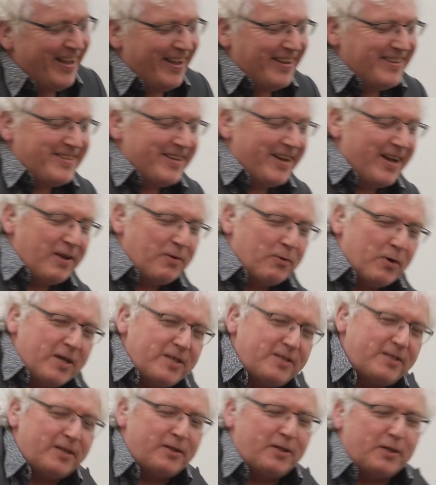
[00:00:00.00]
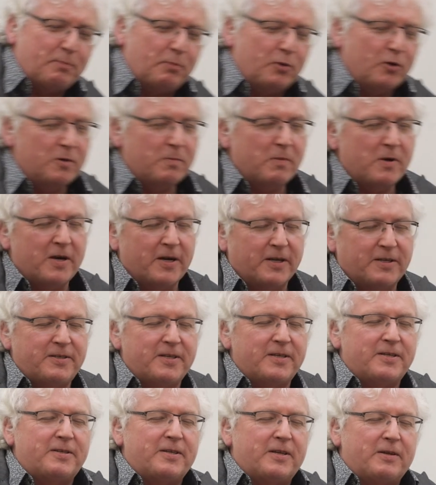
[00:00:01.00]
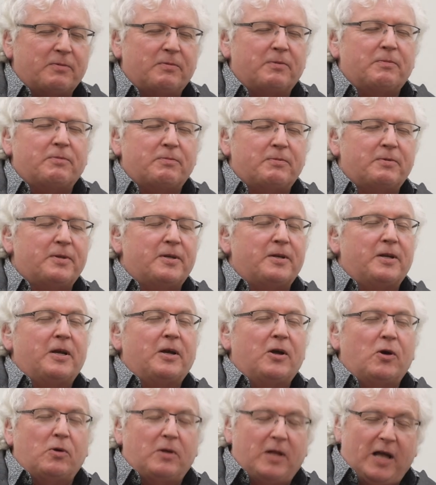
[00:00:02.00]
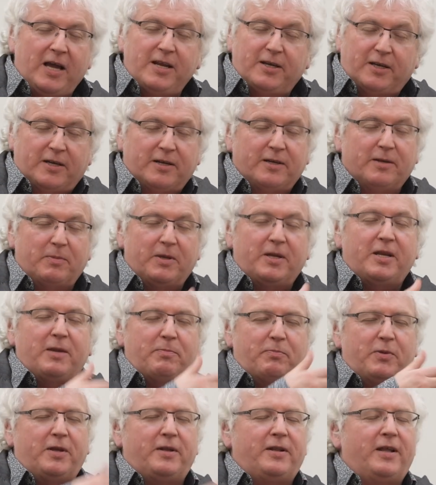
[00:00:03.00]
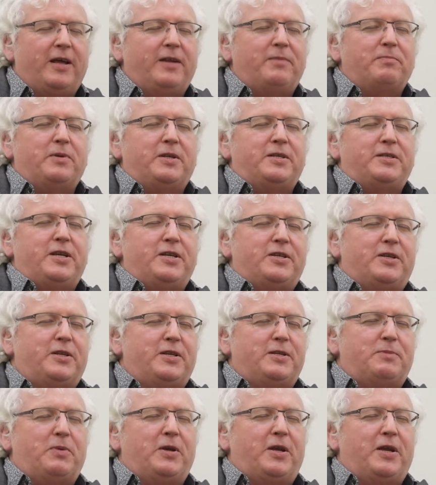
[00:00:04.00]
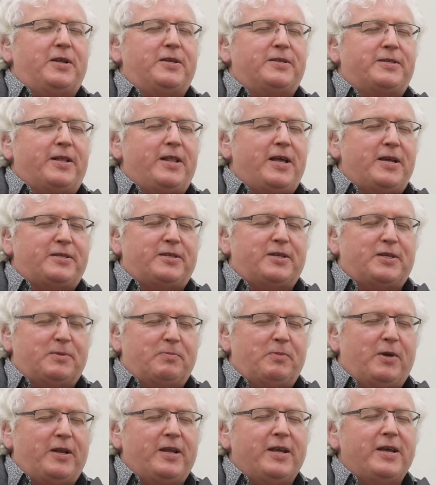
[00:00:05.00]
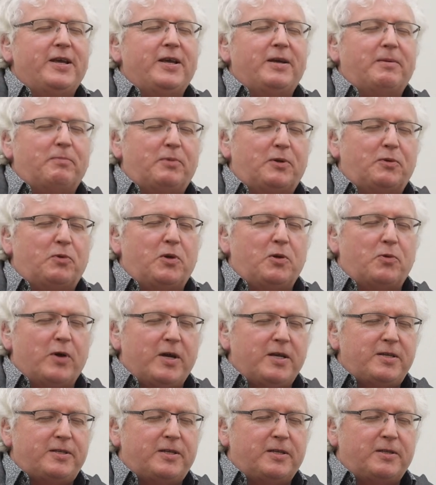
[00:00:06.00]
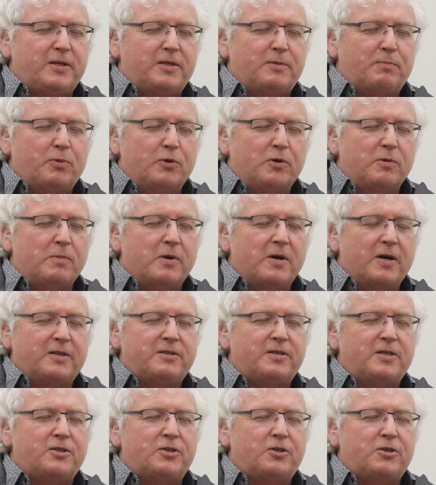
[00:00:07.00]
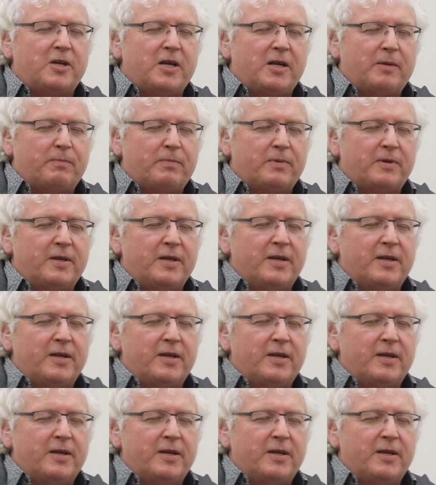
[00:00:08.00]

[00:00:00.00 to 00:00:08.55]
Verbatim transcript: so I wasted this poor Marxist, you know, oh, I didn't. I mean, he'd been, I hadn't been teaching his beginners' classes, but, but we wasted this poor Marxist chap,